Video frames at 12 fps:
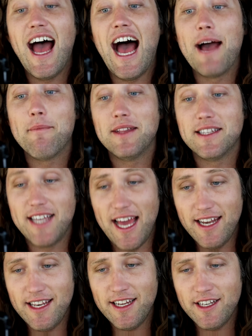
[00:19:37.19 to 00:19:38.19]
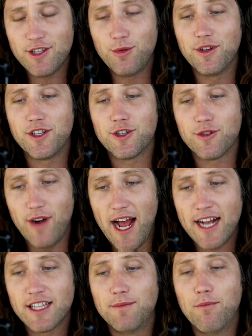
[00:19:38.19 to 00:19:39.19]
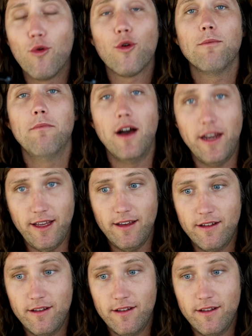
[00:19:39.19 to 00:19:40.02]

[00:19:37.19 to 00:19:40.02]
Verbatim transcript: I'm intending to attract more money